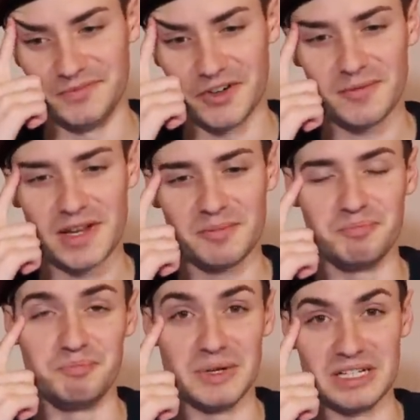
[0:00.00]
Nerf made a
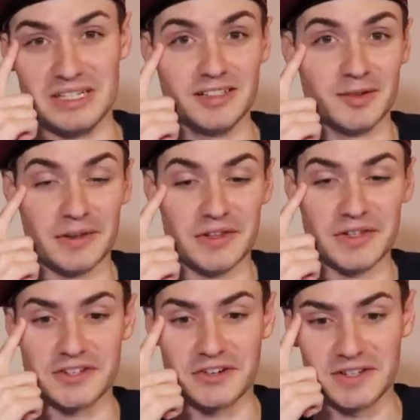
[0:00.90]
big deal about
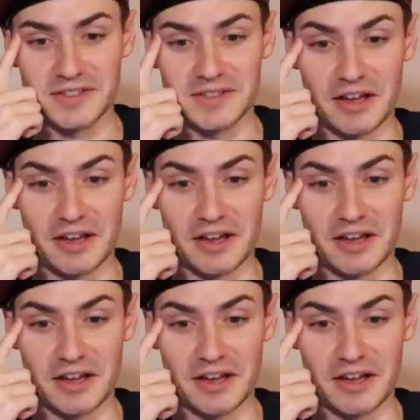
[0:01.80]
this series.